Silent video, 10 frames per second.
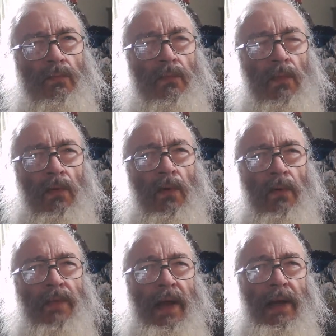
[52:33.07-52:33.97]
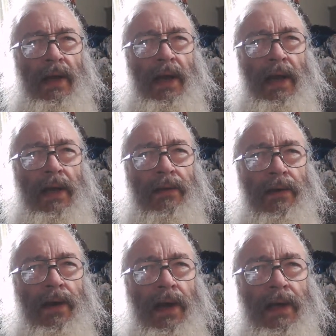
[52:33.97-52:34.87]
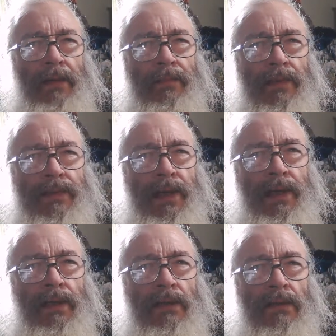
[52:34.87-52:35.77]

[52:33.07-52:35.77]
Don't know if they had an 80 or 90%.